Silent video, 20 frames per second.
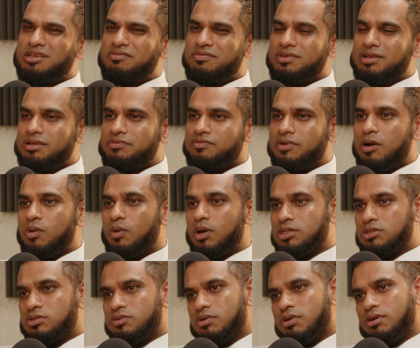Even if I
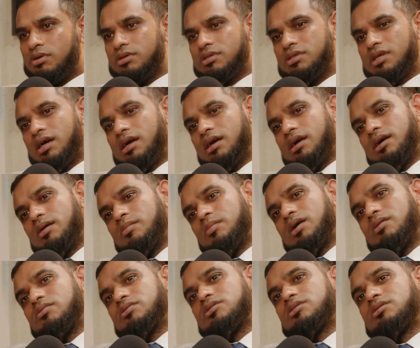was wronged,
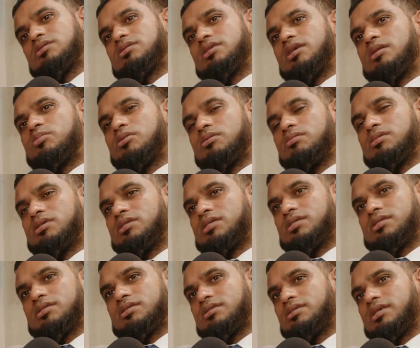um, I would still probably
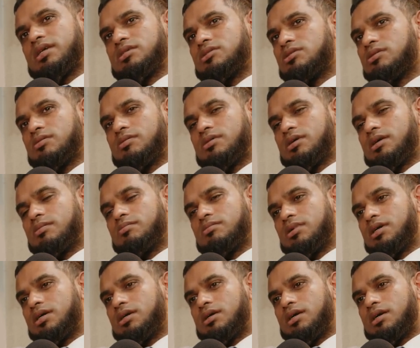just say, you know what?